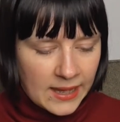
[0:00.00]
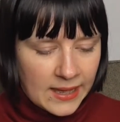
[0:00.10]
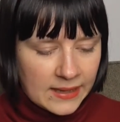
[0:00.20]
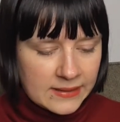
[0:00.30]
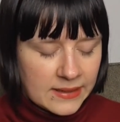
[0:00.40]

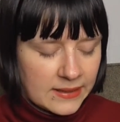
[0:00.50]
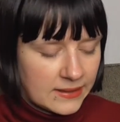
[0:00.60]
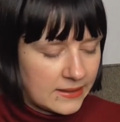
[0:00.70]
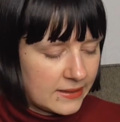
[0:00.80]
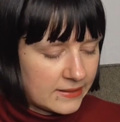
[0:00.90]
and
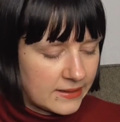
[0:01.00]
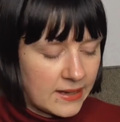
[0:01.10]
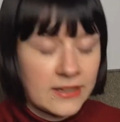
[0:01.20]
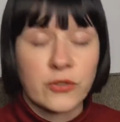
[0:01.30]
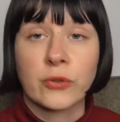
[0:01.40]
it is
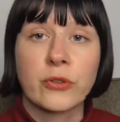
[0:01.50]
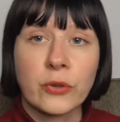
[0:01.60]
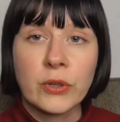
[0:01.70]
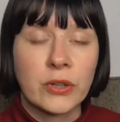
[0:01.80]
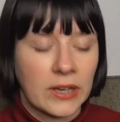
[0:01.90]
a short
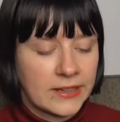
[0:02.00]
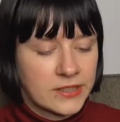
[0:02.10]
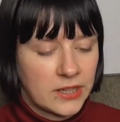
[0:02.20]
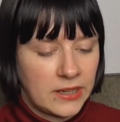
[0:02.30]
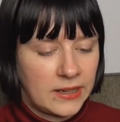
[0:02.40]
story
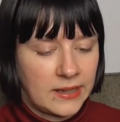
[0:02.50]
collection.